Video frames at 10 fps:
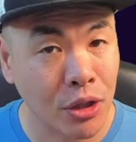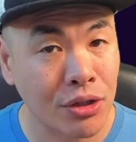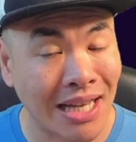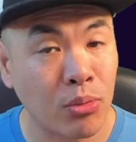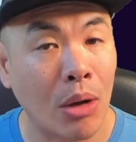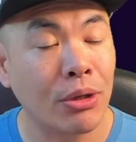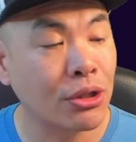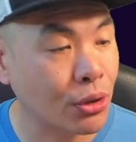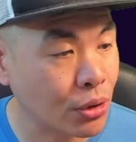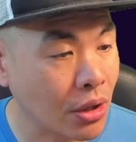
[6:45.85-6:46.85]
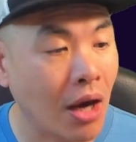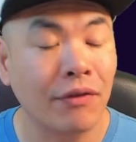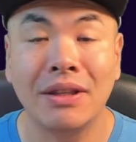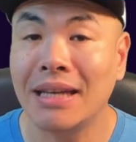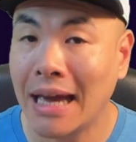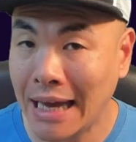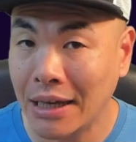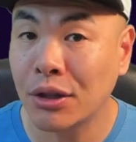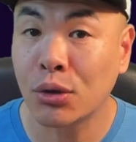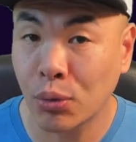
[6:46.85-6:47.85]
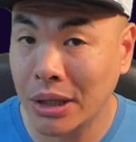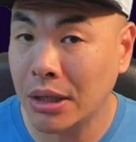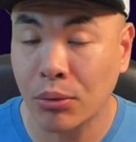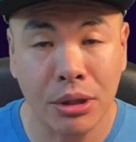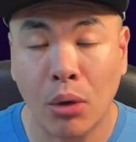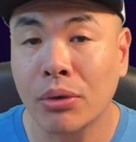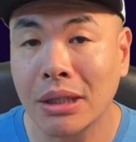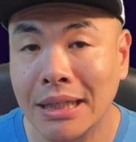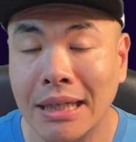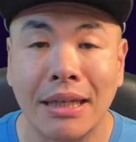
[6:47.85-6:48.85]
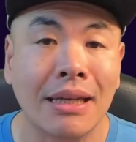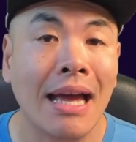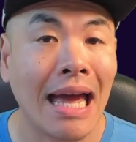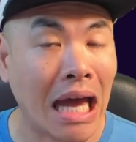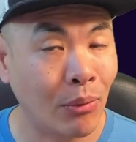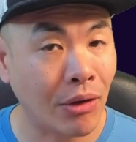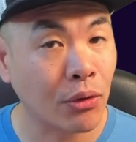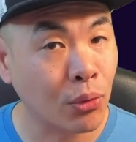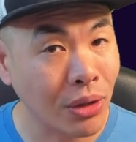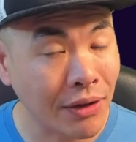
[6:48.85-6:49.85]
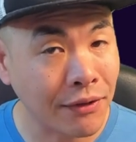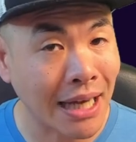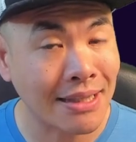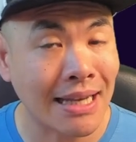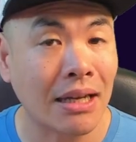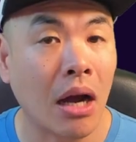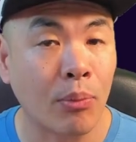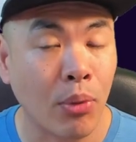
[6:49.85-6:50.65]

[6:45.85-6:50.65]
So that's why we turn off the A3 here. We don't really need it. And we have a reflex set on